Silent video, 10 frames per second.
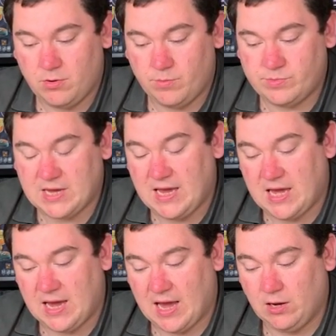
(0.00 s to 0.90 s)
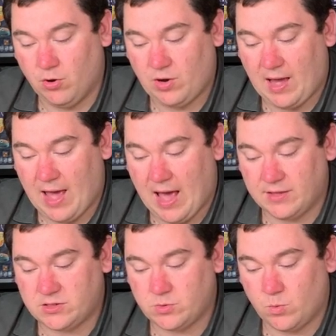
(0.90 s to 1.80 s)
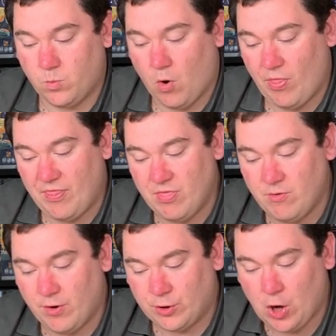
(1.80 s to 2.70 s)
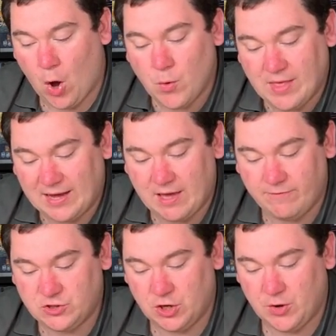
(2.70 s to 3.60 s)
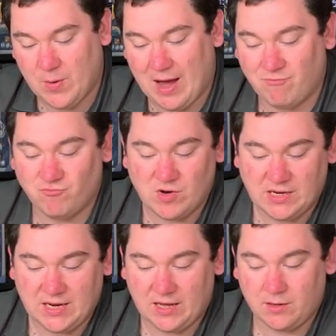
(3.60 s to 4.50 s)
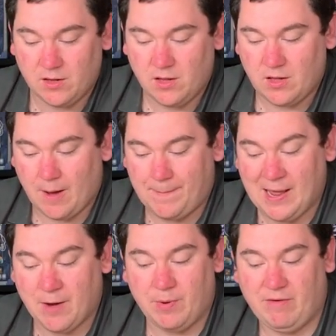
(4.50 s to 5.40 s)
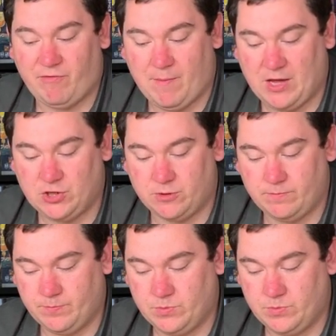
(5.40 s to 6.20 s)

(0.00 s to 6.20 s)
taking a look at what code that gives you and reading applicable information.